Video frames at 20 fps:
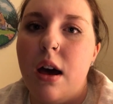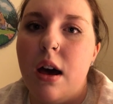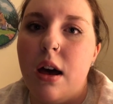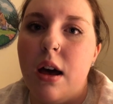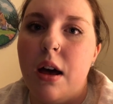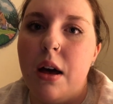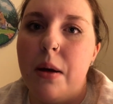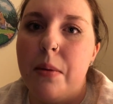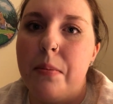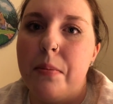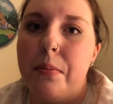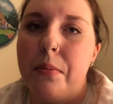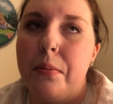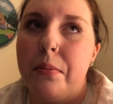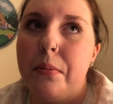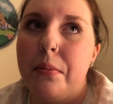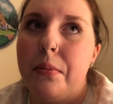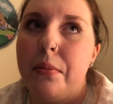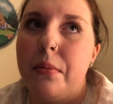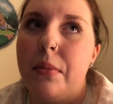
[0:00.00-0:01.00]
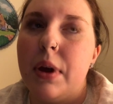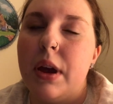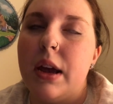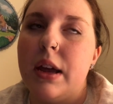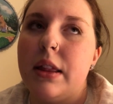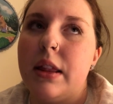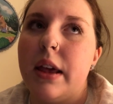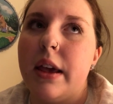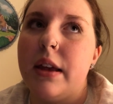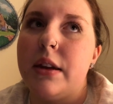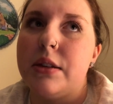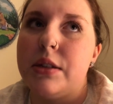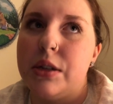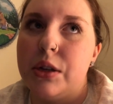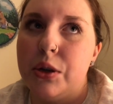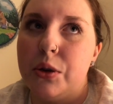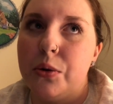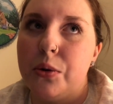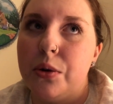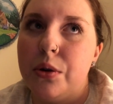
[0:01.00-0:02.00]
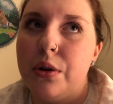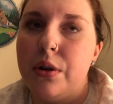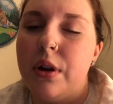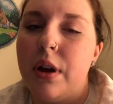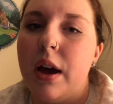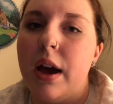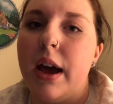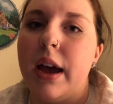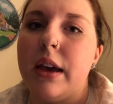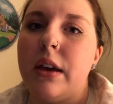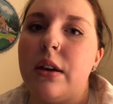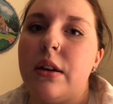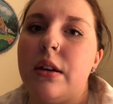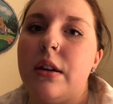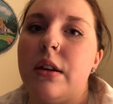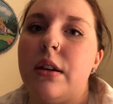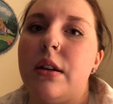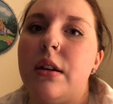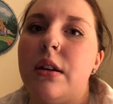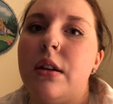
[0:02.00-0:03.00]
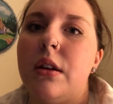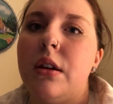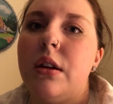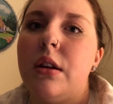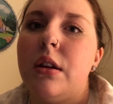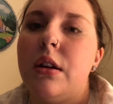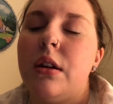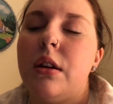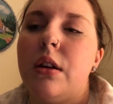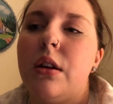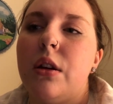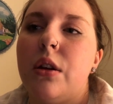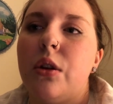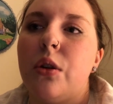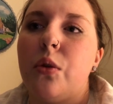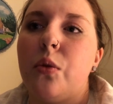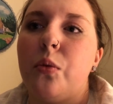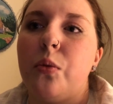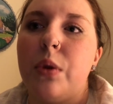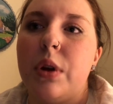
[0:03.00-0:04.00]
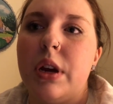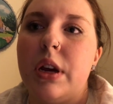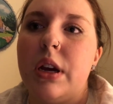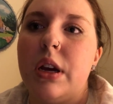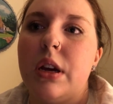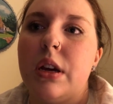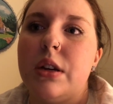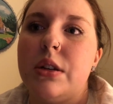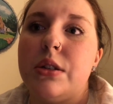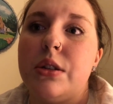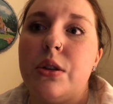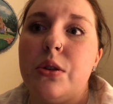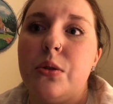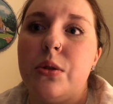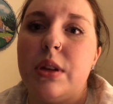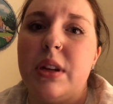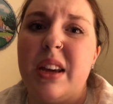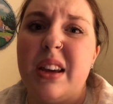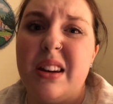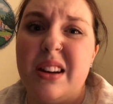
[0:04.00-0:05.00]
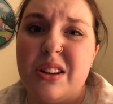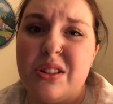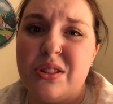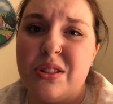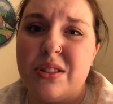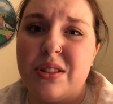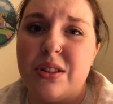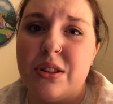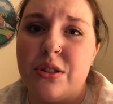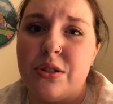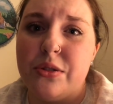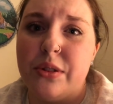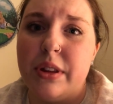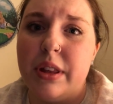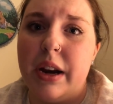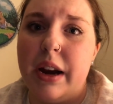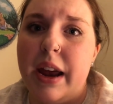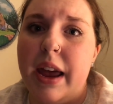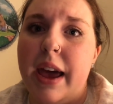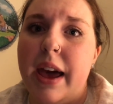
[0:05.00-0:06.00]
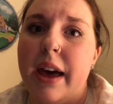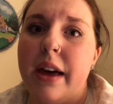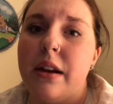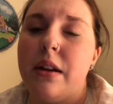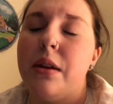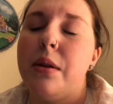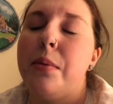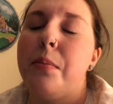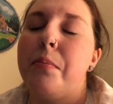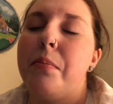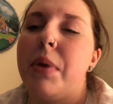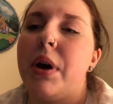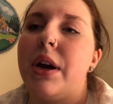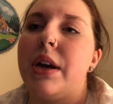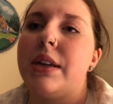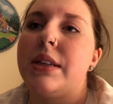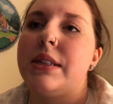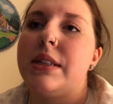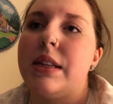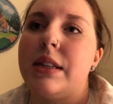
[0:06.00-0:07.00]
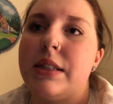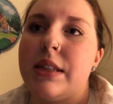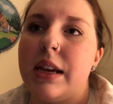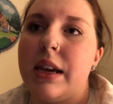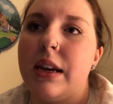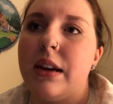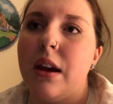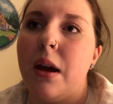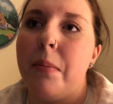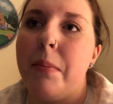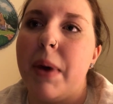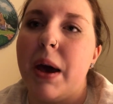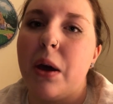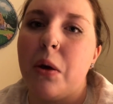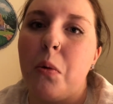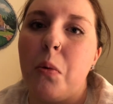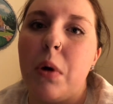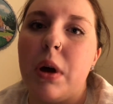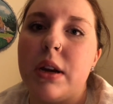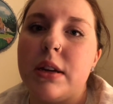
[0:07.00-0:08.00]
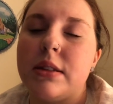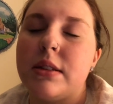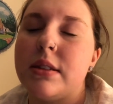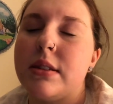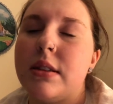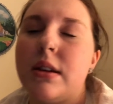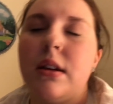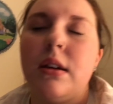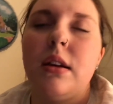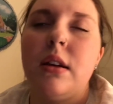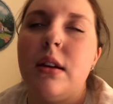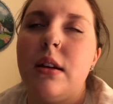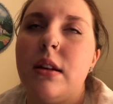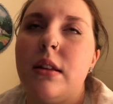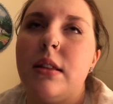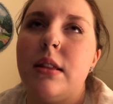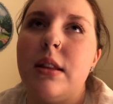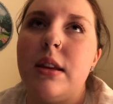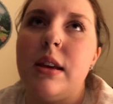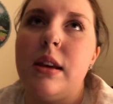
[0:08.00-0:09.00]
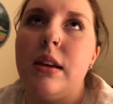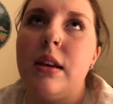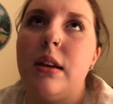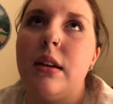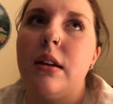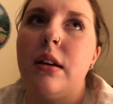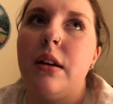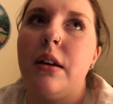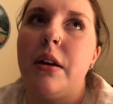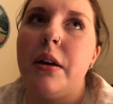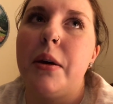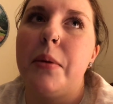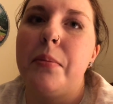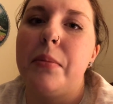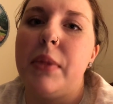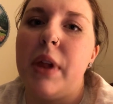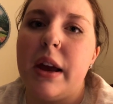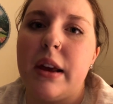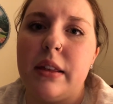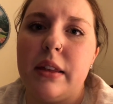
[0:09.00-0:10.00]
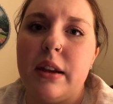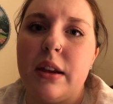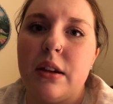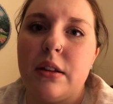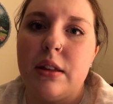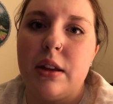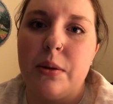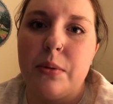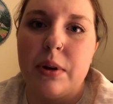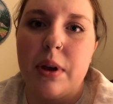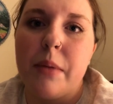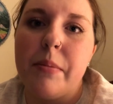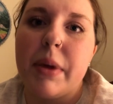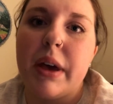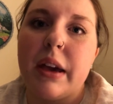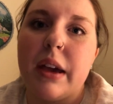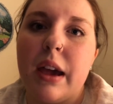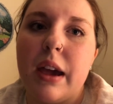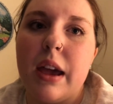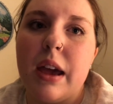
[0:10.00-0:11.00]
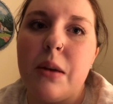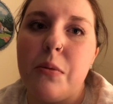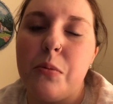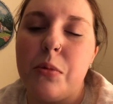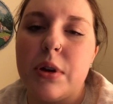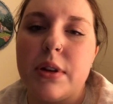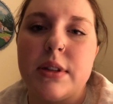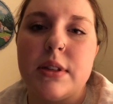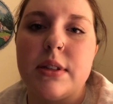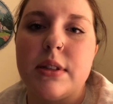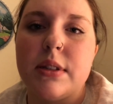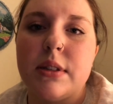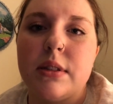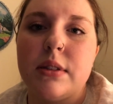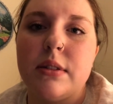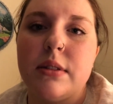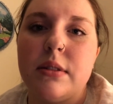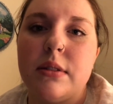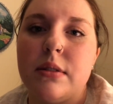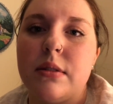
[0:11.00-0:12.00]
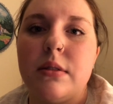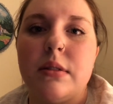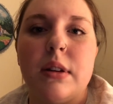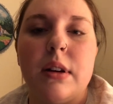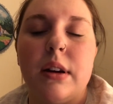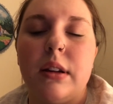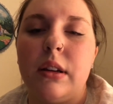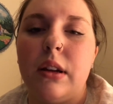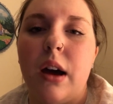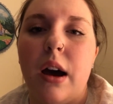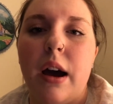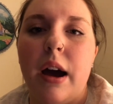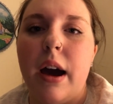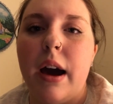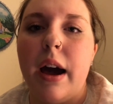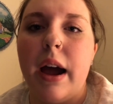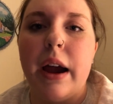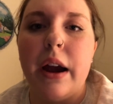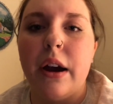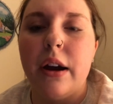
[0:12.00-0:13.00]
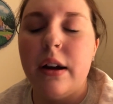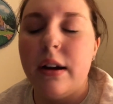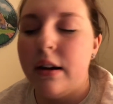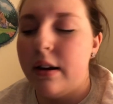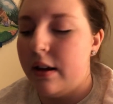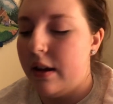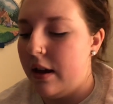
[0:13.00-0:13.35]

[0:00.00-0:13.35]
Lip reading: And then 2, I could redo the initial surgery that I had, but since it had come back once, the likelihood that it would come back again was a lot higher.